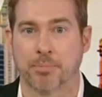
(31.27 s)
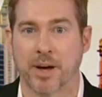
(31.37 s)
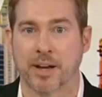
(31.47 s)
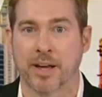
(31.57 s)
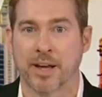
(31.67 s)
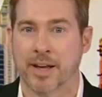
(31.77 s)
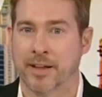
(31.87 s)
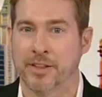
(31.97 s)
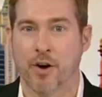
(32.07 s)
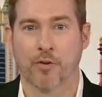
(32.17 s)
But
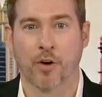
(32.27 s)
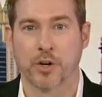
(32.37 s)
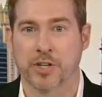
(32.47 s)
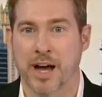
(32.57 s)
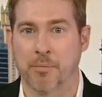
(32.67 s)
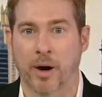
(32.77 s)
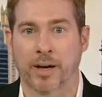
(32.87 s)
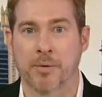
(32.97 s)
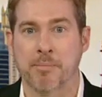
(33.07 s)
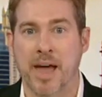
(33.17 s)
the overall job
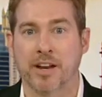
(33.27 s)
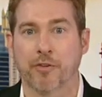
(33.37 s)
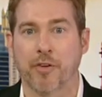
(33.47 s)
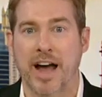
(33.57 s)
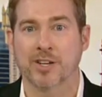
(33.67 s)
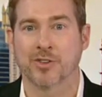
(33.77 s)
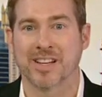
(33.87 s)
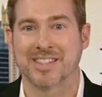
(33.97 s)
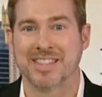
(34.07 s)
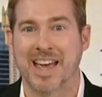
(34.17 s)
market, I mean,
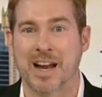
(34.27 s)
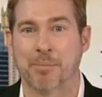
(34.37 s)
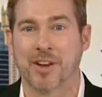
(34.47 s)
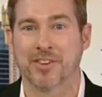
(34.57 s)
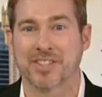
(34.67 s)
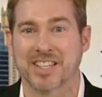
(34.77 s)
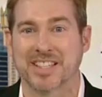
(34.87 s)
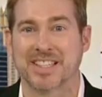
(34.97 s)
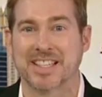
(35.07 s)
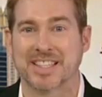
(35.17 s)
manufacturing has net up another
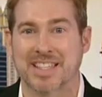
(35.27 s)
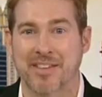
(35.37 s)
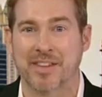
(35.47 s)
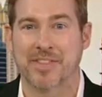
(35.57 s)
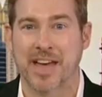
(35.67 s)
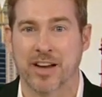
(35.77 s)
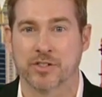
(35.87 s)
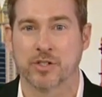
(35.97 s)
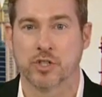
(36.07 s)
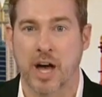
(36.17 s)

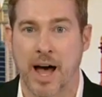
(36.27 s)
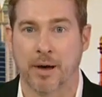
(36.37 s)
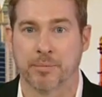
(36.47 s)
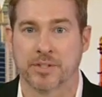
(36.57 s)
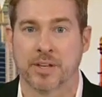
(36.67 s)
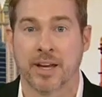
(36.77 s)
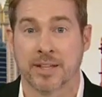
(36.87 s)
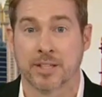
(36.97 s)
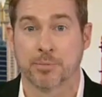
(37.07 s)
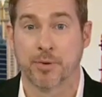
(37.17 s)
67,000 jobs
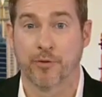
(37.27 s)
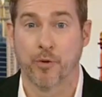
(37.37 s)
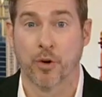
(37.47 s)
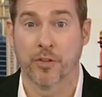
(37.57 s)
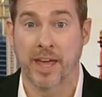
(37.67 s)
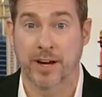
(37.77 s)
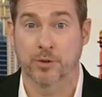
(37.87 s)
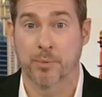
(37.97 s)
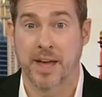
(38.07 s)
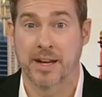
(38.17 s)
since before the
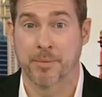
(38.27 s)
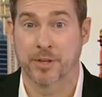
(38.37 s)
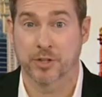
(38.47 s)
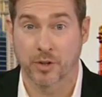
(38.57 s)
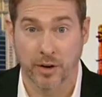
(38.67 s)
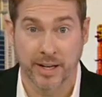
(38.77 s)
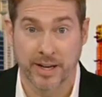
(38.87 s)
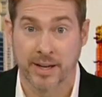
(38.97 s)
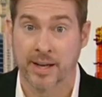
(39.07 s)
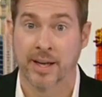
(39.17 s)
actual pandemic started.